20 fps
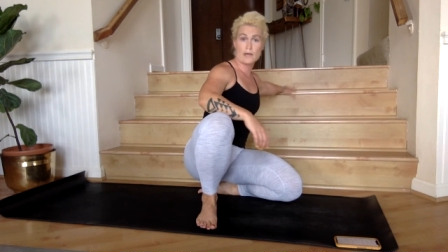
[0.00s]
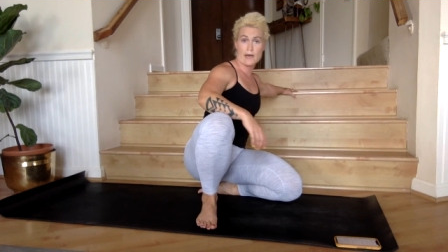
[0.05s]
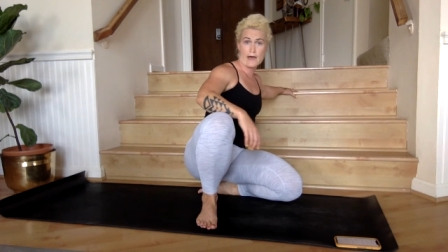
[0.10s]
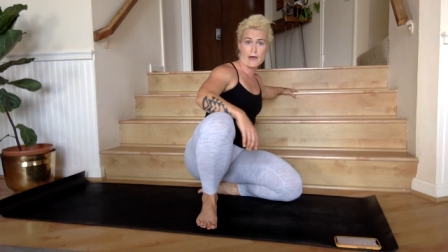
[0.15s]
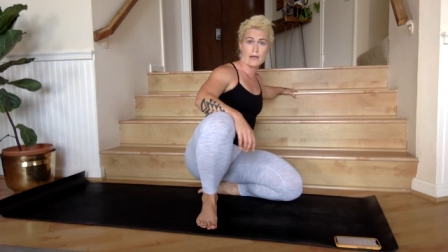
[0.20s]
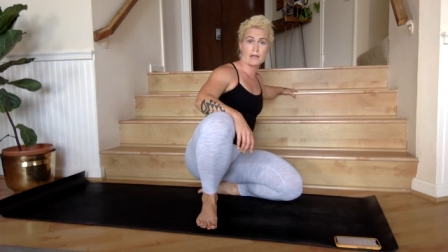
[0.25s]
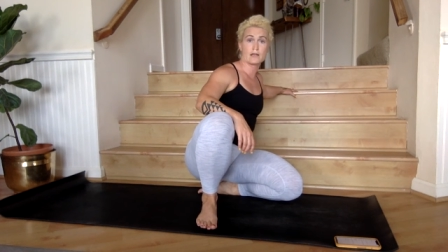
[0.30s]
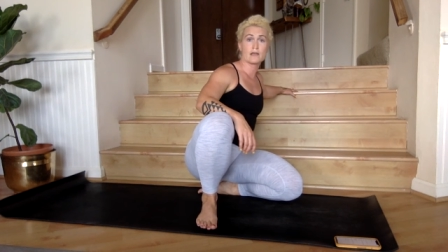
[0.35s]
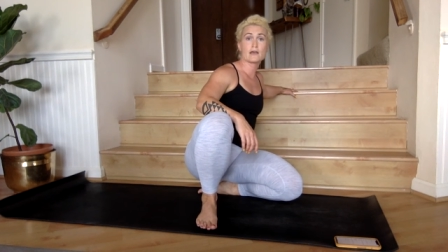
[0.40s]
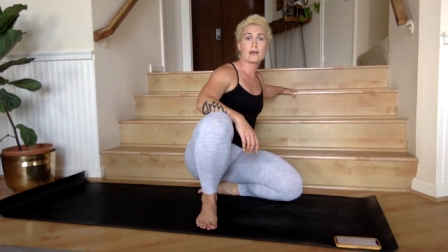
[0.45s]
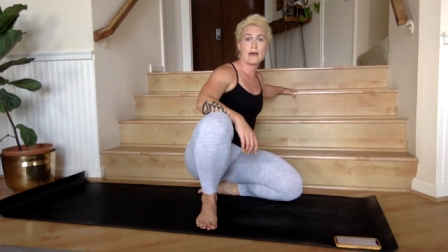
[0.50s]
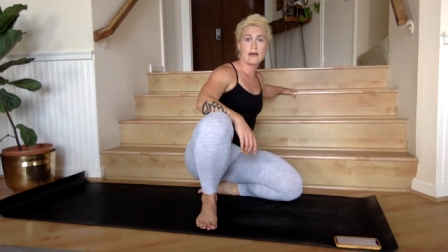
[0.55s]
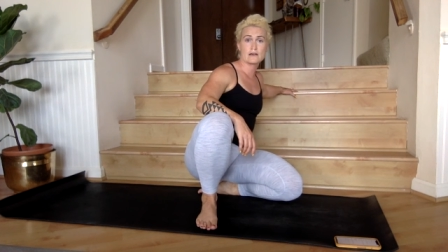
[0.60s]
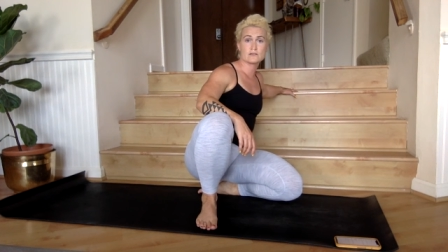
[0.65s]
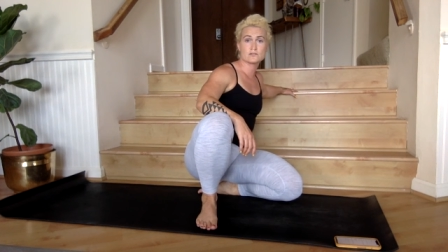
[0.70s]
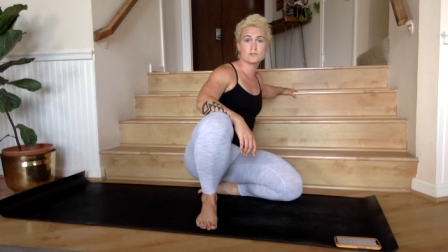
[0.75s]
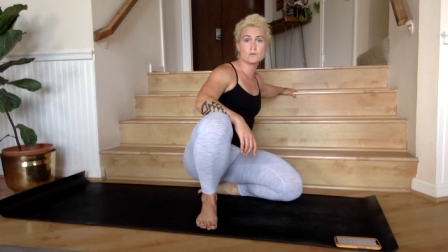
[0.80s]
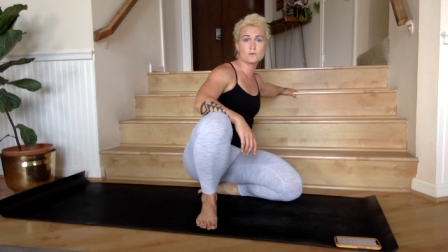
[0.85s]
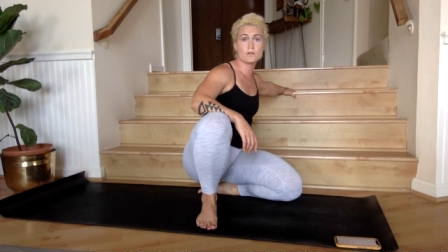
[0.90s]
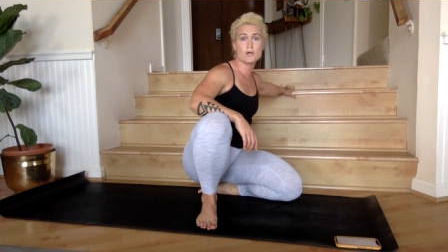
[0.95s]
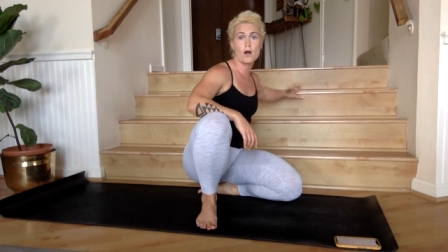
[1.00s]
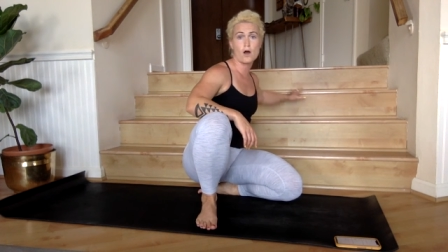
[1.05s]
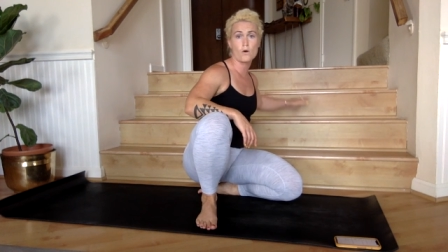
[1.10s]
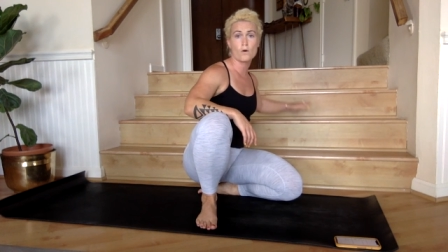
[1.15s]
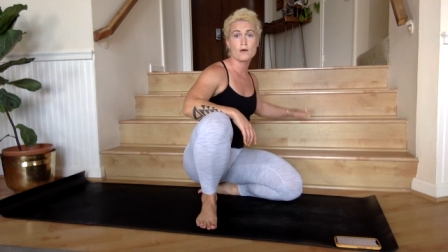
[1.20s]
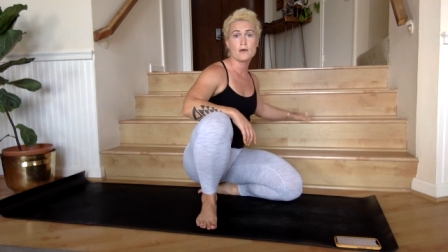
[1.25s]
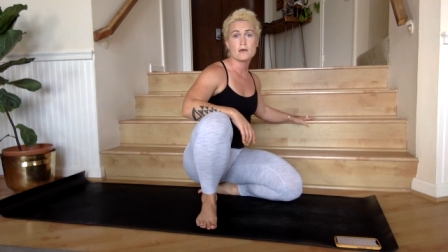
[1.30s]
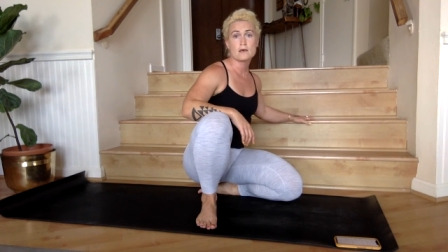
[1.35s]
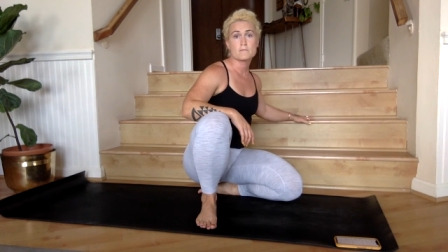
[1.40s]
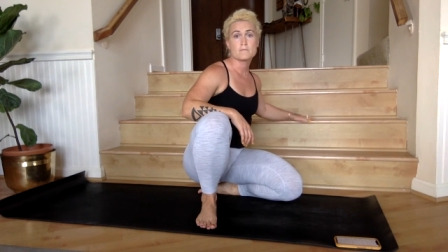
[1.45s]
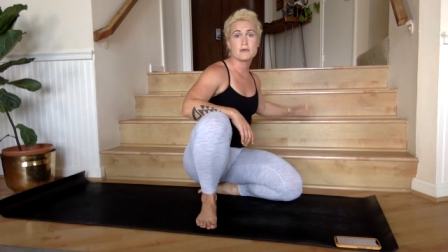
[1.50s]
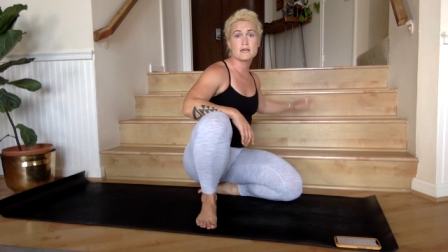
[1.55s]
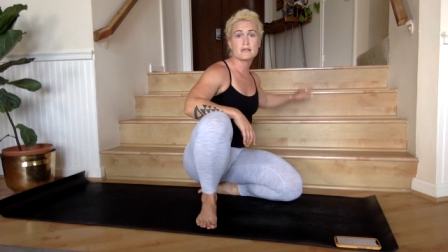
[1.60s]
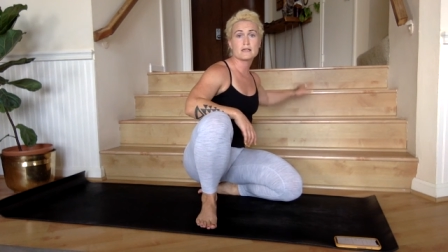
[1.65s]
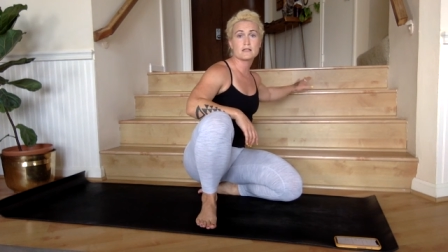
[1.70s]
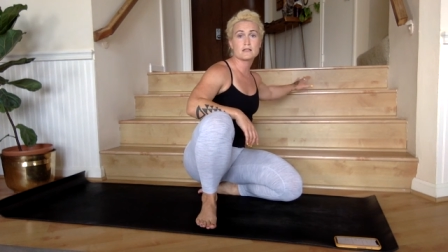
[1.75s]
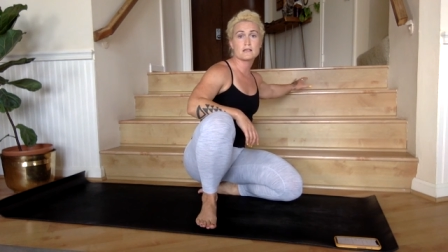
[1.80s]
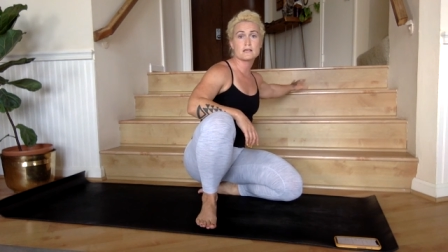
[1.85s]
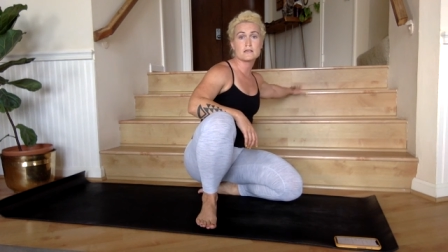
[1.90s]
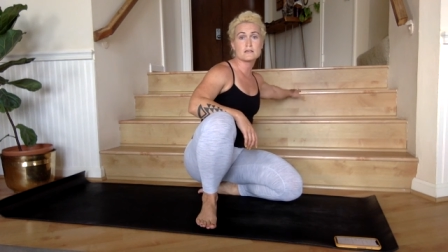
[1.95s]
you can, as you know,
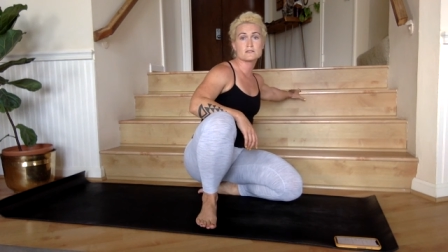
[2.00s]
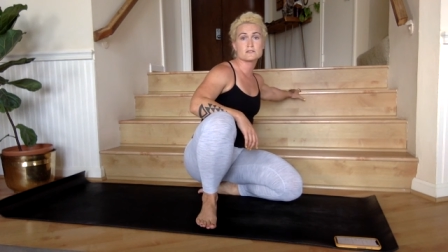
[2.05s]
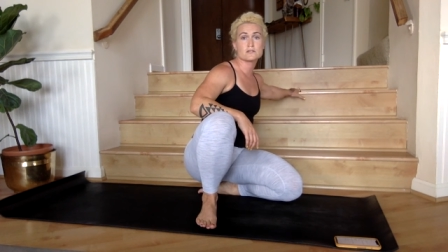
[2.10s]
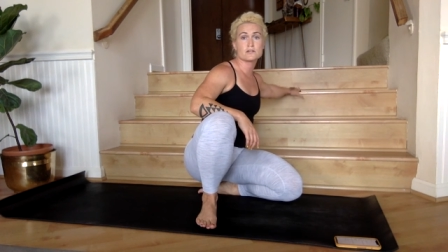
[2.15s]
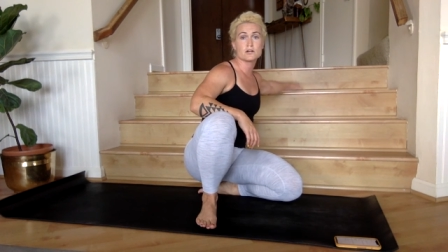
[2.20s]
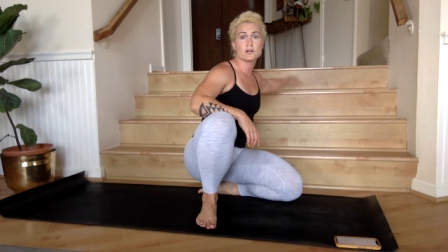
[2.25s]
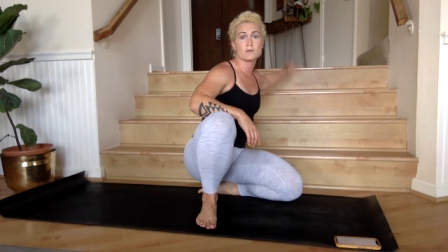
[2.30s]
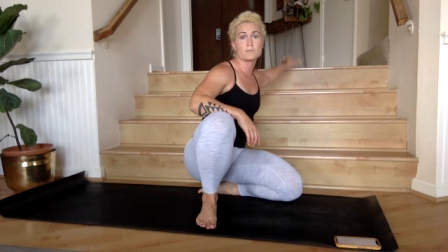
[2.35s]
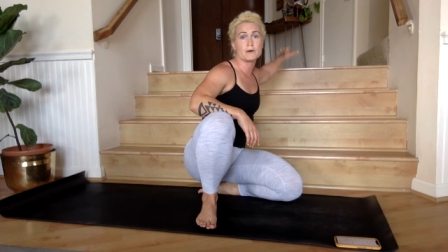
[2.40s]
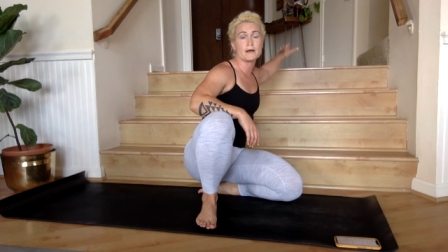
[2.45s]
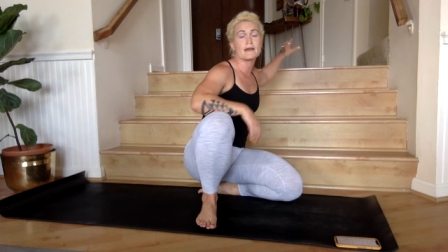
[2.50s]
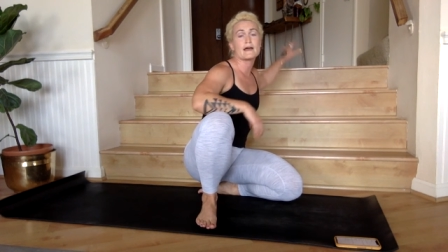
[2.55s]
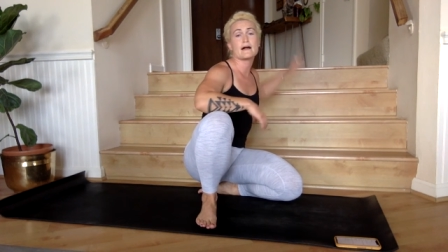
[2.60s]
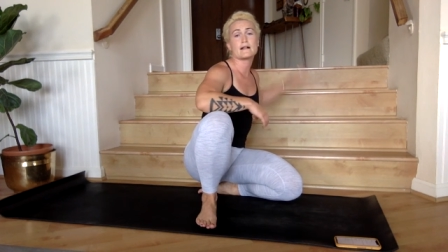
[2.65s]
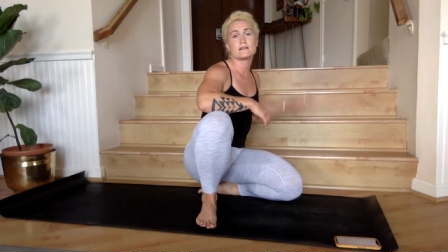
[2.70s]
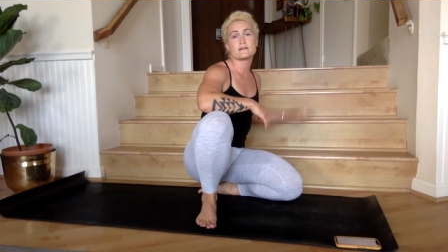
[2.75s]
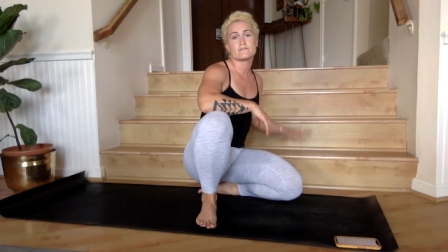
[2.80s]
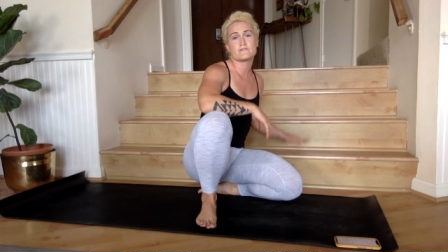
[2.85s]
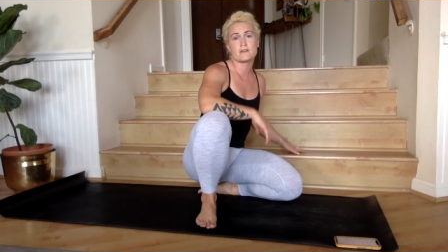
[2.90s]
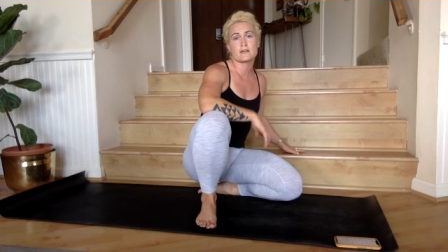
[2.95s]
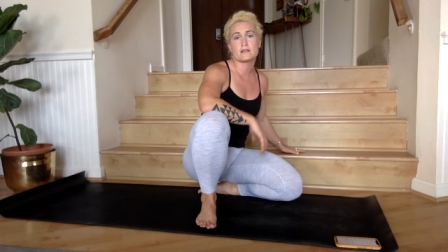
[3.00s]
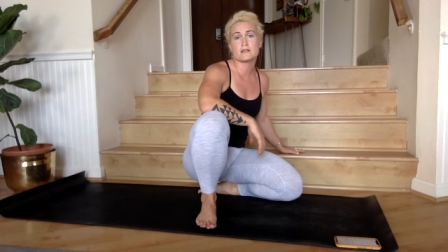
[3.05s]
make it easier by